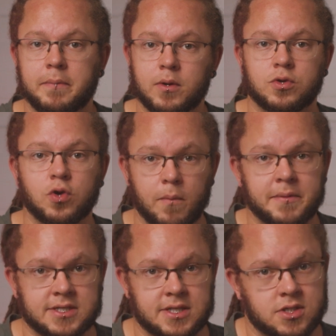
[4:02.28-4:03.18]
build your
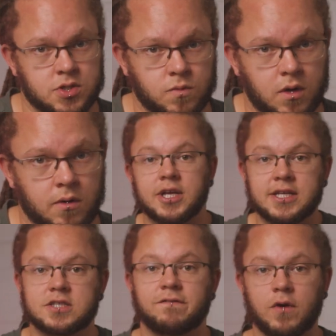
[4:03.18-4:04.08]
business as well. You
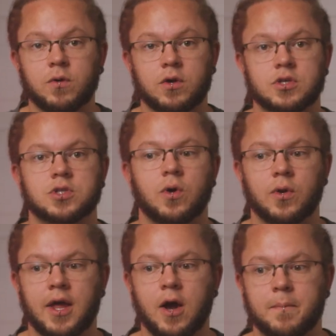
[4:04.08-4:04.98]
need to focus
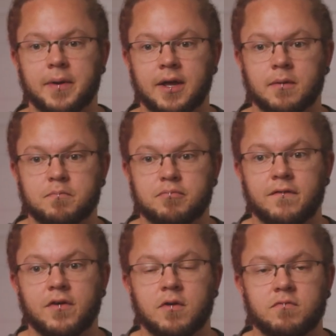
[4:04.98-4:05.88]
on helping
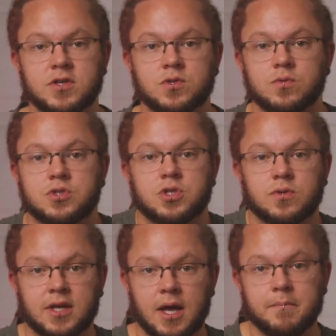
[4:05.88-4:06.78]
provide resource to
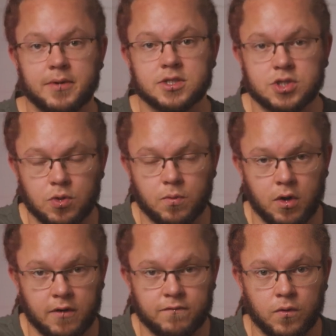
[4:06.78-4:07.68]
the companies that you
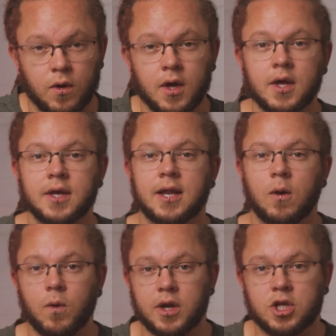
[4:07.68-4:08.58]
work for.
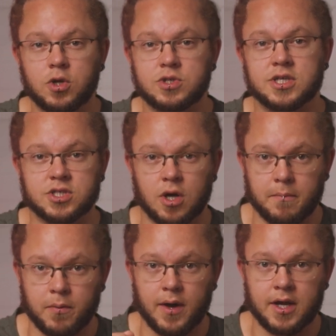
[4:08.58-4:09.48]
Now, one huge
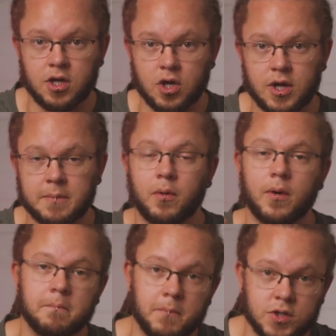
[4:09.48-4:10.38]
example and a learning
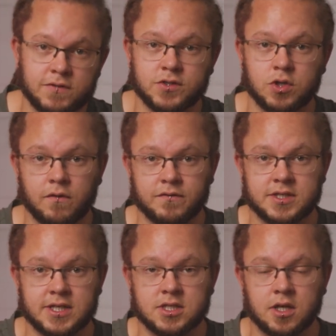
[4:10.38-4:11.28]
point most photographers
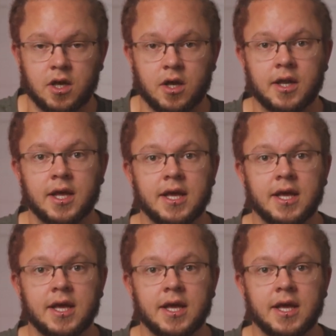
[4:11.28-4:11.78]
need to learn